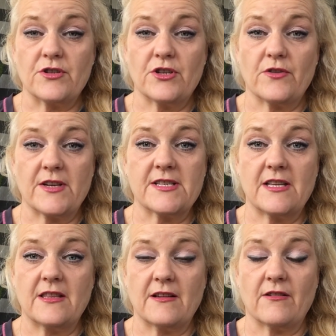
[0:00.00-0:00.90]
you know, that's
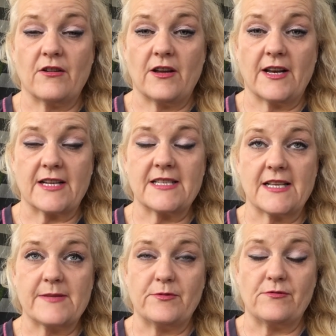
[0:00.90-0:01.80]
in an
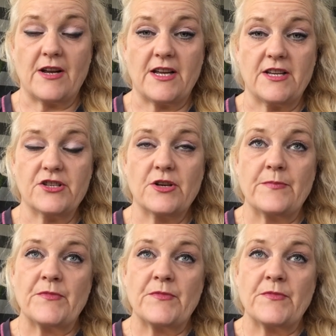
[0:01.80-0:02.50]
acceptable range.